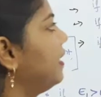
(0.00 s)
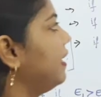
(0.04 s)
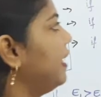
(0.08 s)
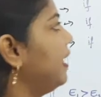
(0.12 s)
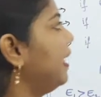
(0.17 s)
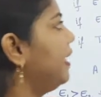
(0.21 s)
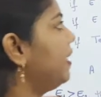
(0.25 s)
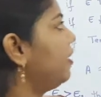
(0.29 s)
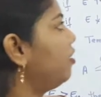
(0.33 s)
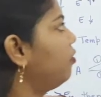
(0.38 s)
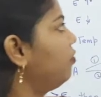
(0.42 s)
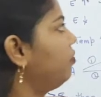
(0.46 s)

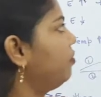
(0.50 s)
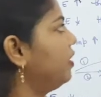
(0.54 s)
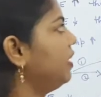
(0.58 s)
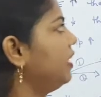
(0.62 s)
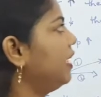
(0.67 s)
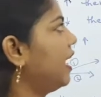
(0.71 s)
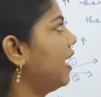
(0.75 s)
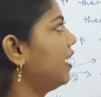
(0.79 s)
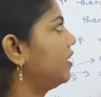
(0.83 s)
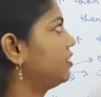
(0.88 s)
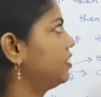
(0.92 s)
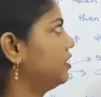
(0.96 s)
rate of
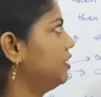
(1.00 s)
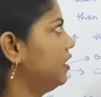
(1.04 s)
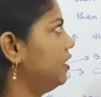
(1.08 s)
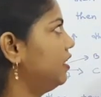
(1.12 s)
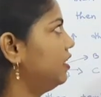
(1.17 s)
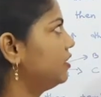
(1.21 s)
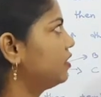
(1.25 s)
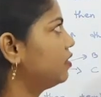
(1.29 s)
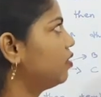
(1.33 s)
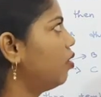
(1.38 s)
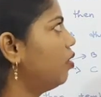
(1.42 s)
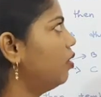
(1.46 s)
reaction
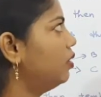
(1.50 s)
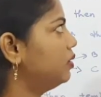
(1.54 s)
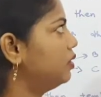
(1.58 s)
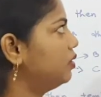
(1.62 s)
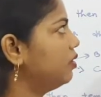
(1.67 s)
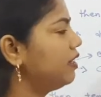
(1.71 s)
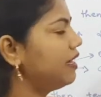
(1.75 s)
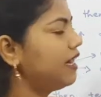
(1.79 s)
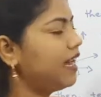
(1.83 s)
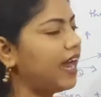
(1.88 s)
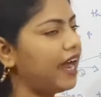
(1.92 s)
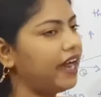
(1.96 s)
is
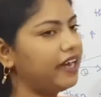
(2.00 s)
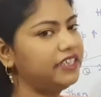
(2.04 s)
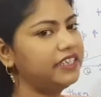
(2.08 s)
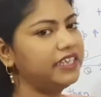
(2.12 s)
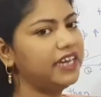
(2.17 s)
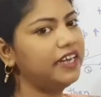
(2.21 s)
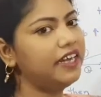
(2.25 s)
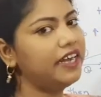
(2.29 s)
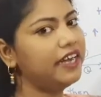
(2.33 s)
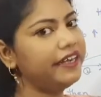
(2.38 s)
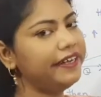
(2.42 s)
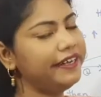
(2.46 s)
also
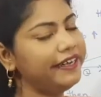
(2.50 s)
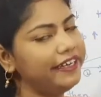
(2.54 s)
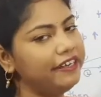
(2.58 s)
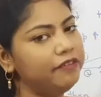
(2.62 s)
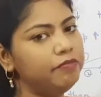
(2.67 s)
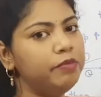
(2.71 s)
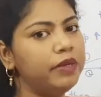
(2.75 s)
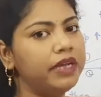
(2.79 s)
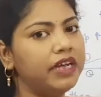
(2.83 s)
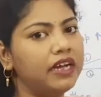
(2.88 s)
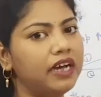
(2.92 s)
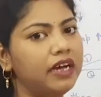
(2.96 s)
reaction, and
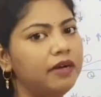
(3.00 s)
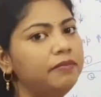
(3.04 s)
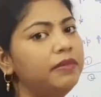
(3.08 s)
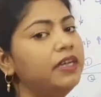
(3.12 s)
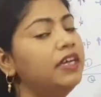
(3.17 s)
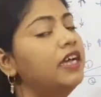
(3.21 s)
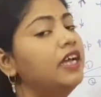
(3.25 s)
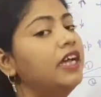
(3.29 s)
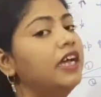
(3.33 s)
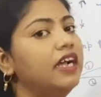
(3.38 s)
it become